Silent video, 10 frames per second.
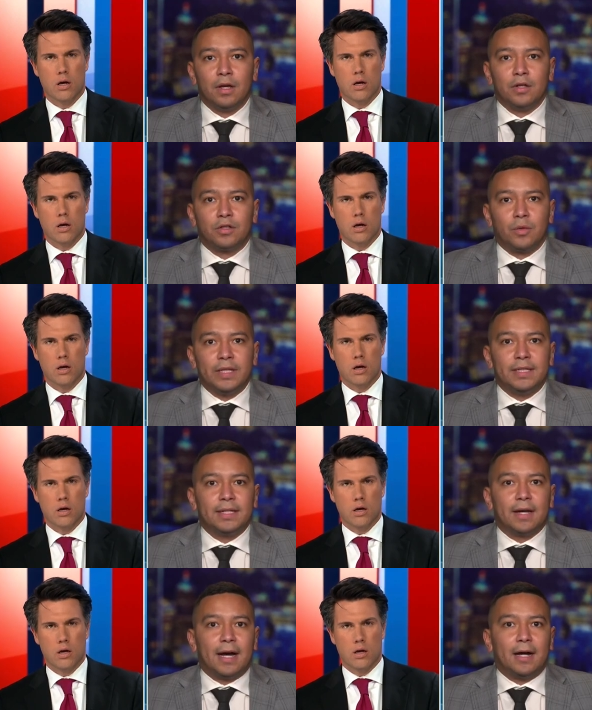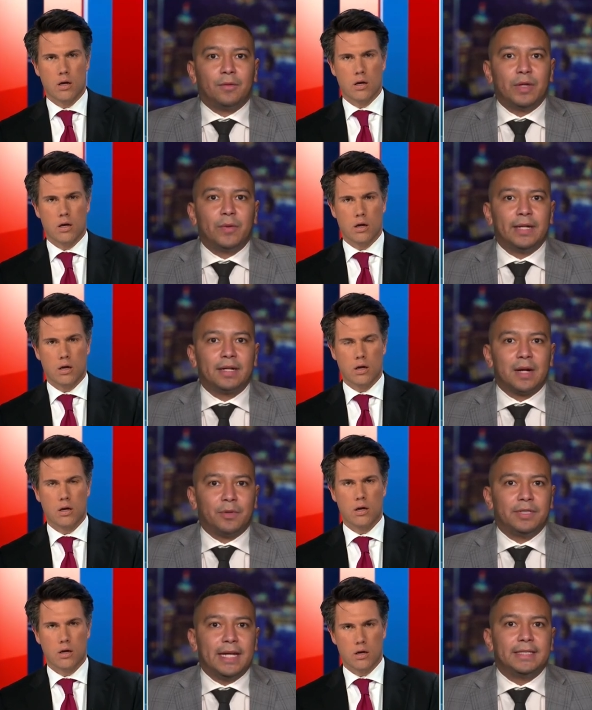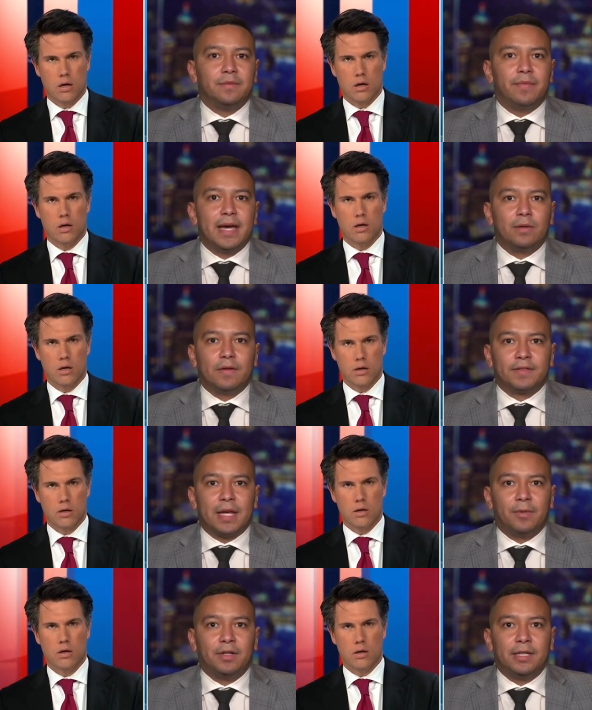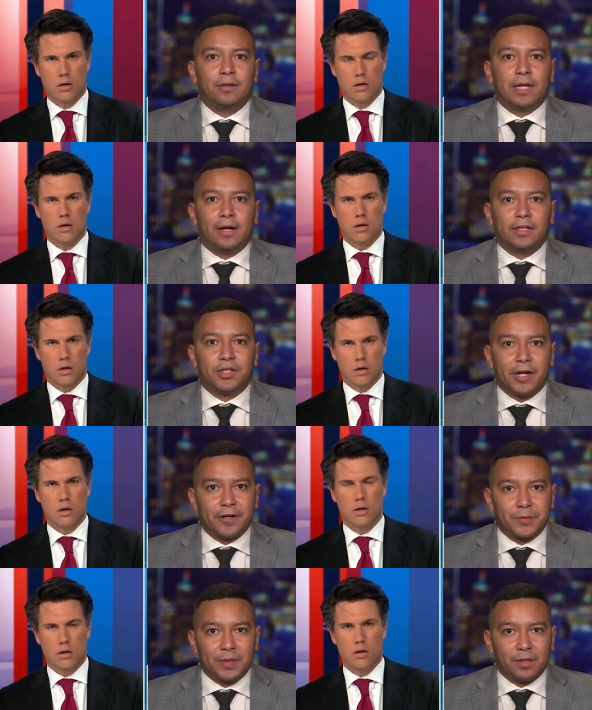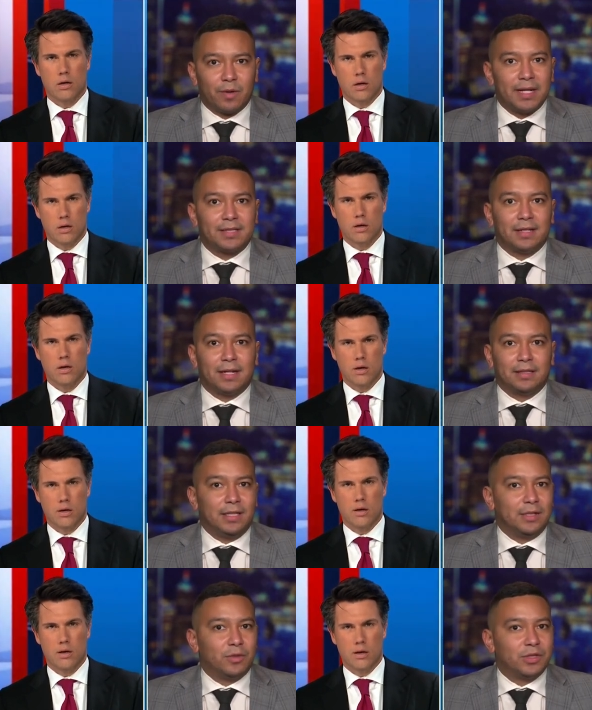Speaker 1: So we did, we went a couple days in bed with San Bernardino County Sheriffs, but the rest, Leland,